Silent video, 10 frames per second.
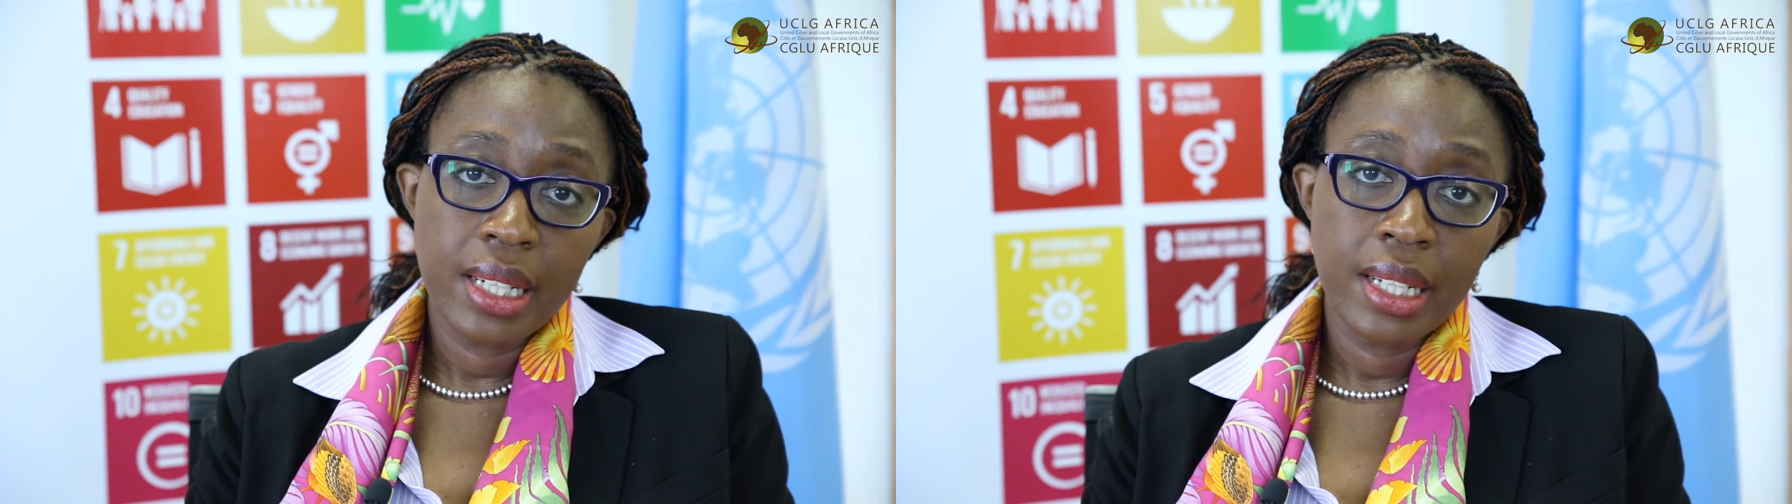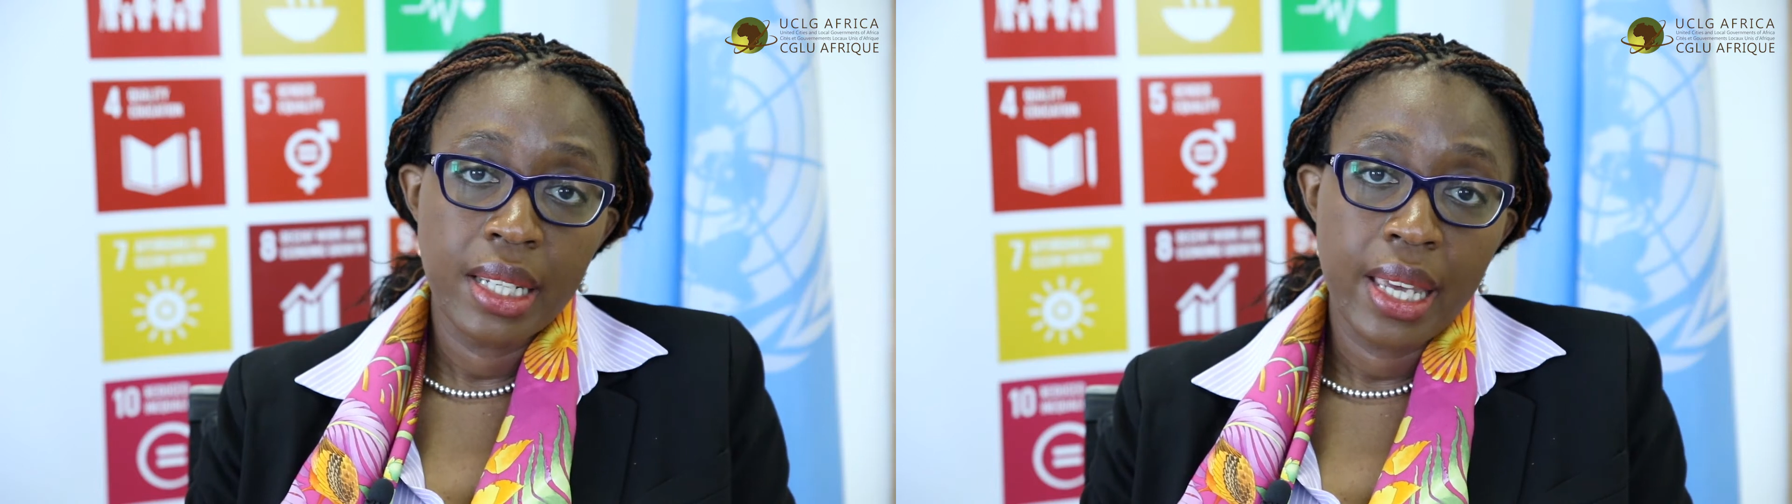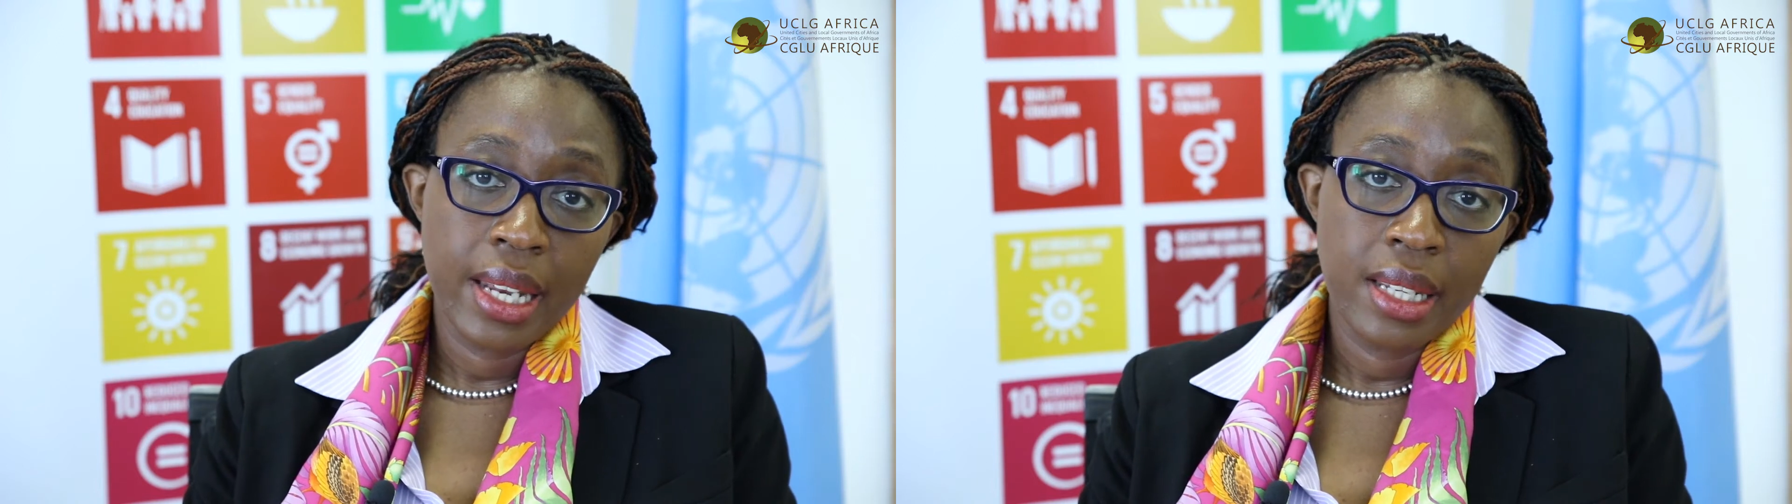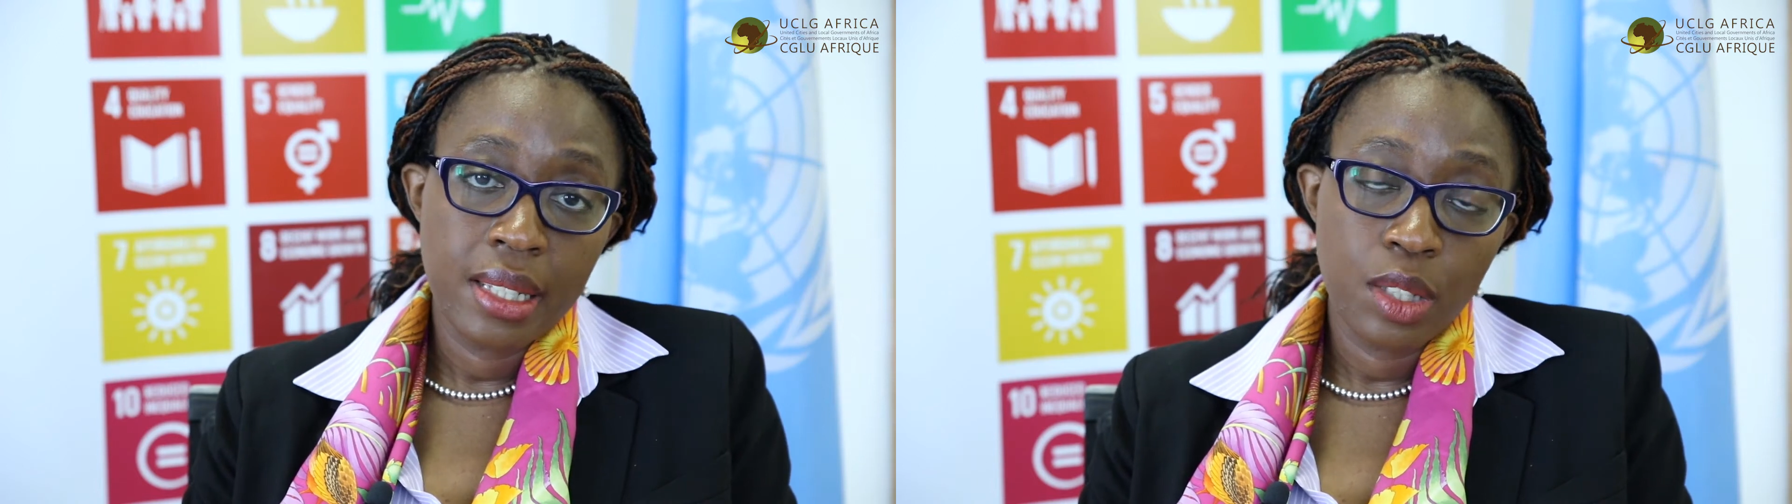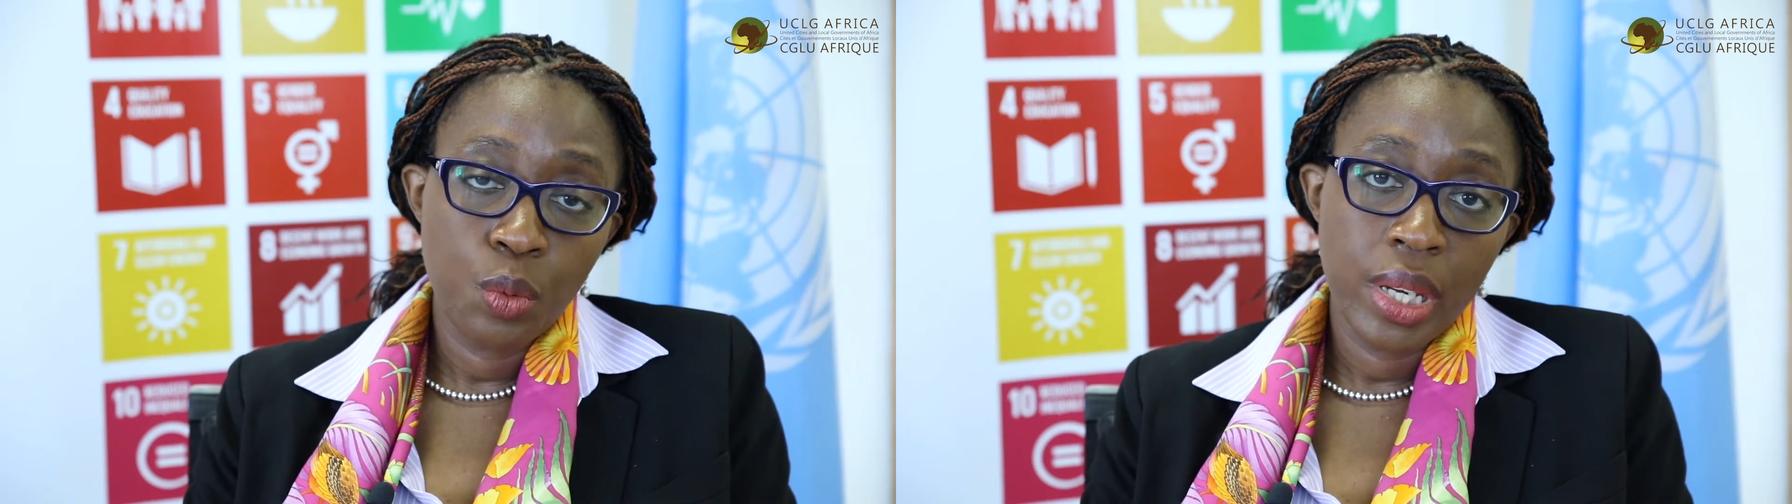And again,
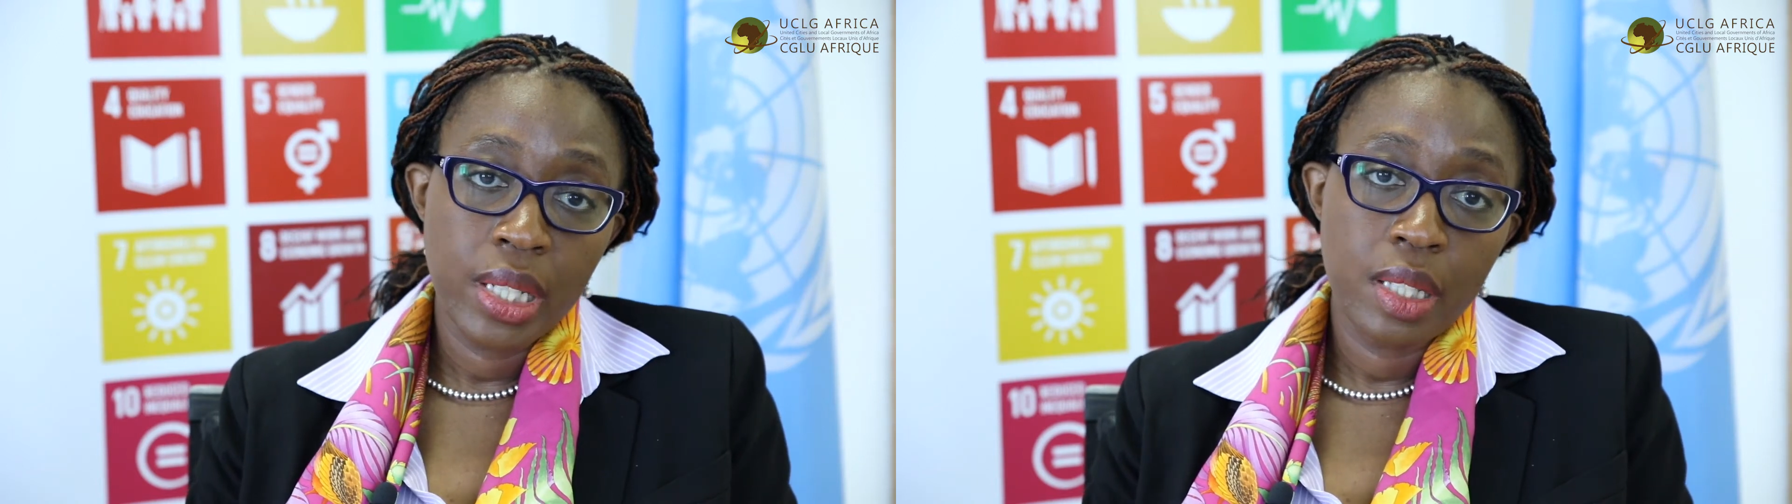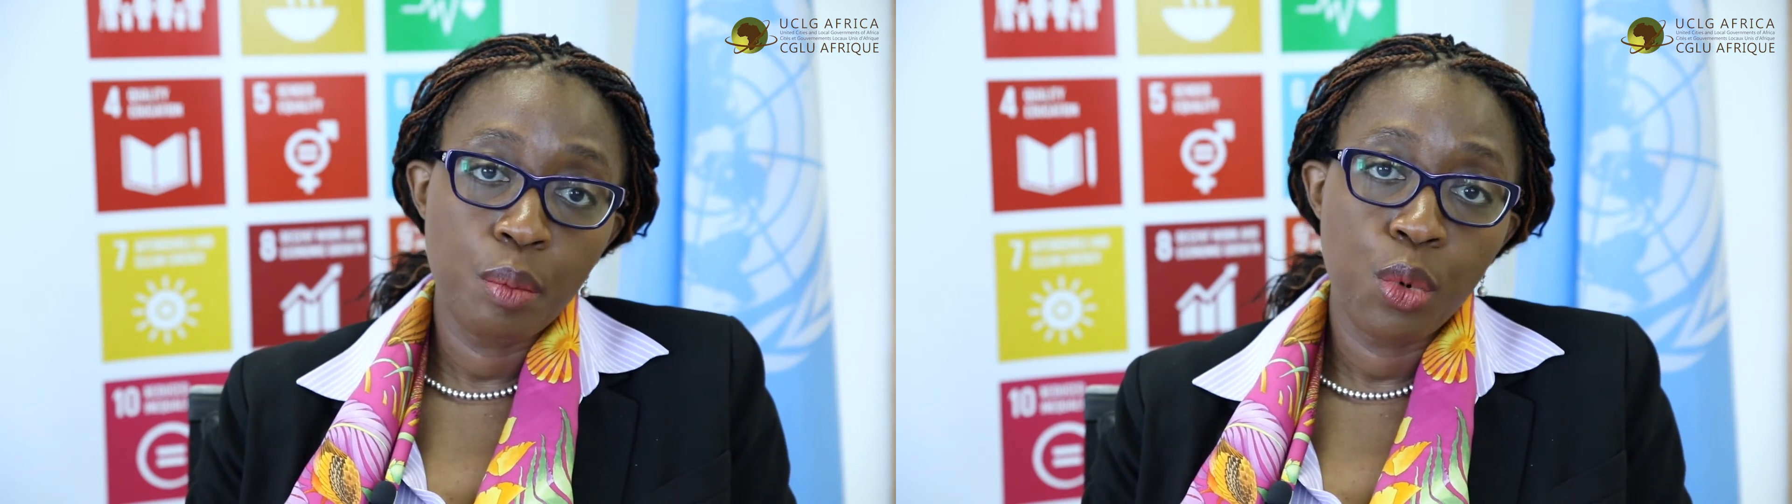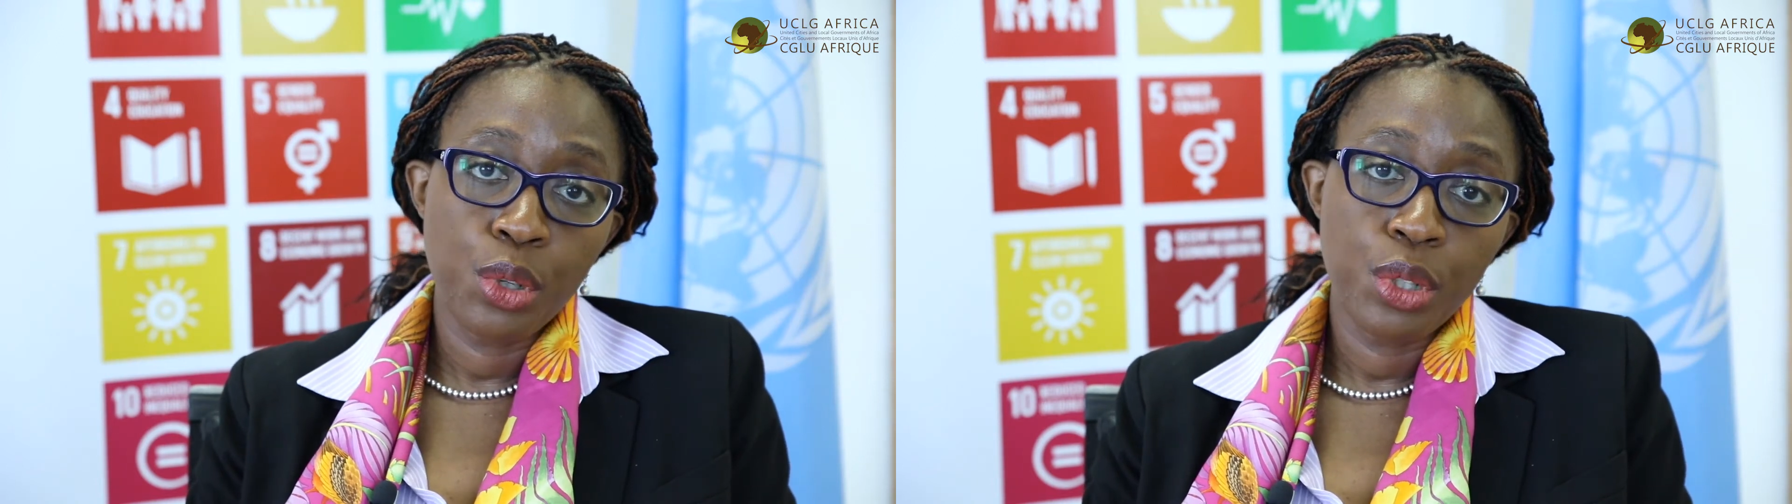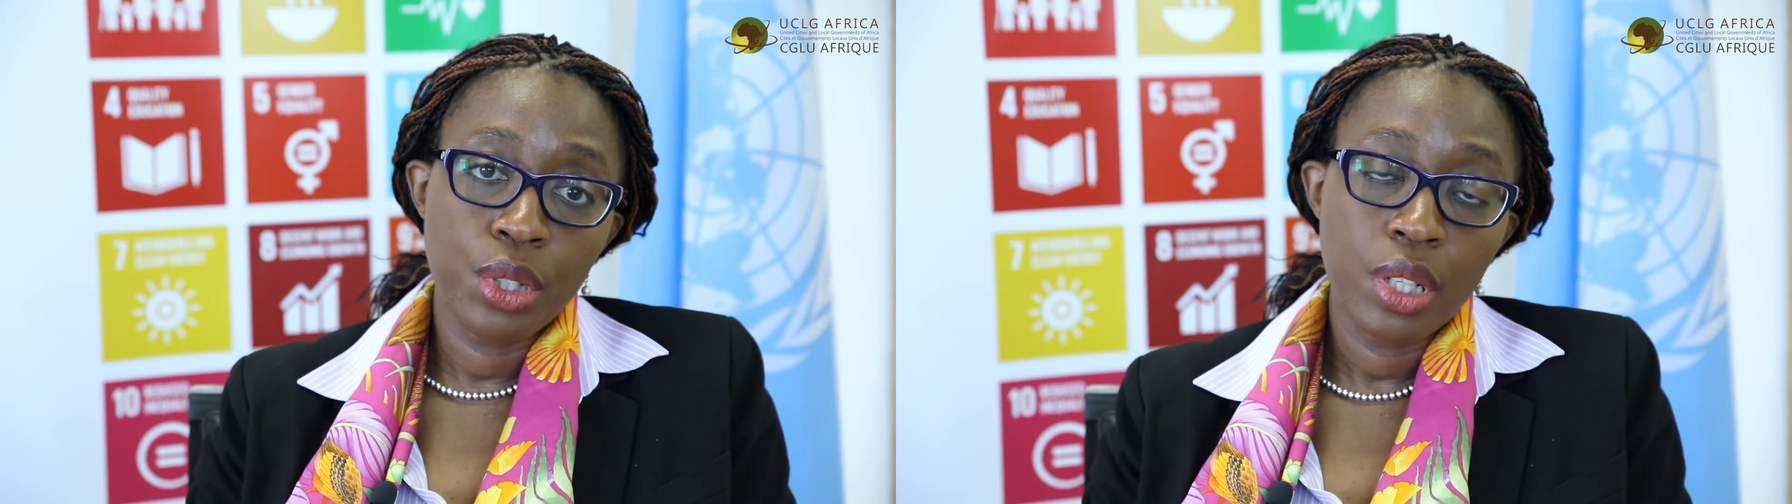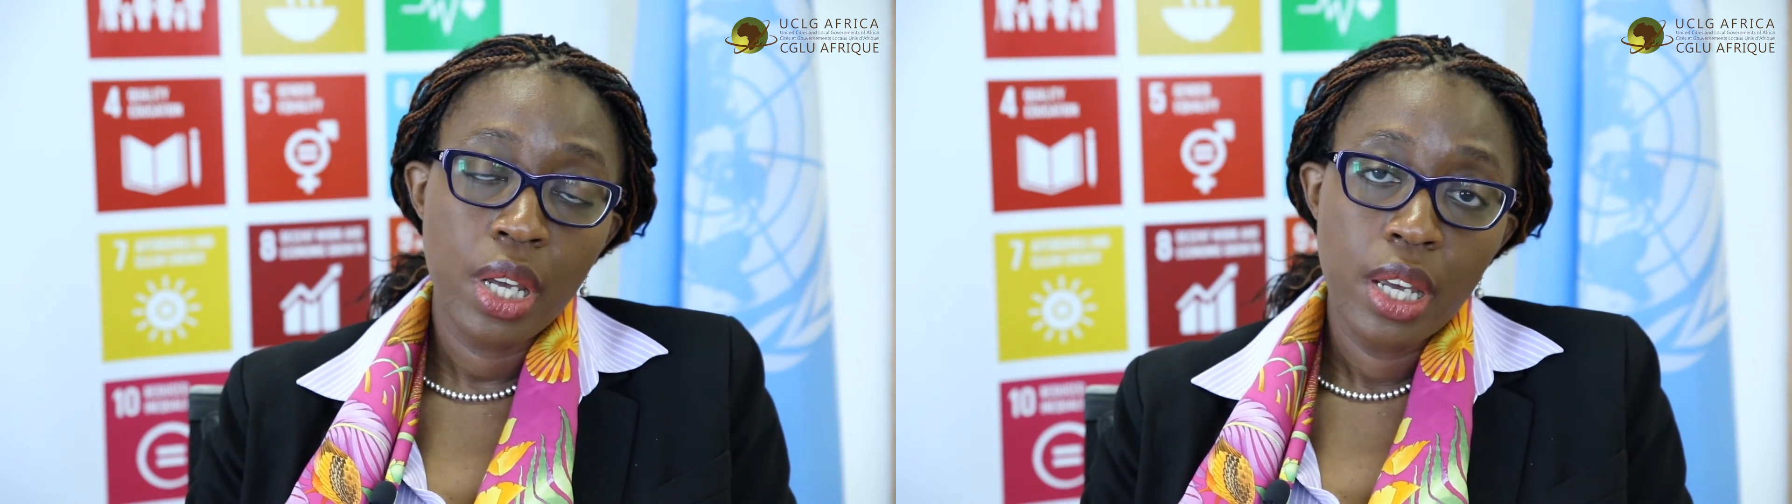this is where it's important